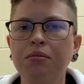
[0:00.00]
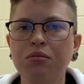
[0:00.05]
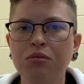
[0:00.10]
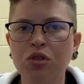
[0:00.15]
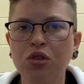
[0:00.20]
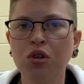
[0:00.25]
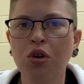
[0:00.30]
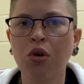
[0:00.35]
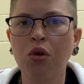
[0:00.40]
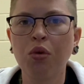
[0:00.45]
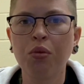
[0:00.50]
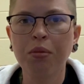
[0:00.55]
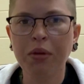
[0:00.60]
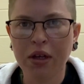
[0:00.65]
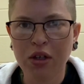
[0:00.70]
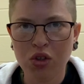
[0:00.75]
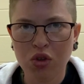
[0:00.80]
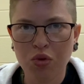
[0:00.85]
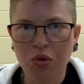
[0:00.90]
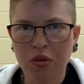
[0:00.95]
So
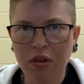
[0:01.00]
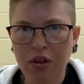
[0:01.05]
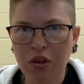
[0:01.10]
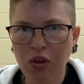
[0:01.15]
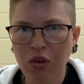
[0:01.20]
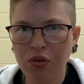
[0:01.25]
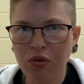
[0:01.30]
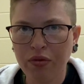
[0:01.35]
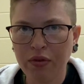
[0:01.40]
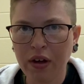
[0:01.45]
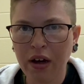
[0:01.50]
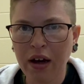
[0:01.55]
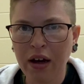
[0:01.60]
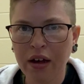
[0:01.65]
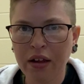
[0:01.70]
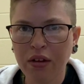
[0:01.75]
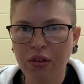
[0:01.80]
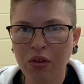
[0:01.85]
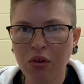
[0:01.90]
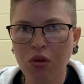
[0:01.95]
make sure that you've
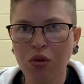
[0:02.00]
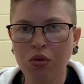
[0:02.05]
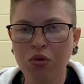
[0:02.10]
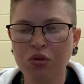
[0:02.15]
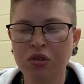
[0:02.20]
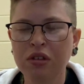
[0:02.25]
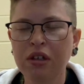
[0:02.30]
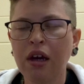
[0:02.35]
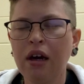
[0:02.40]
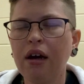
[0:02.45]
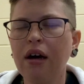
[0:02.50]
got those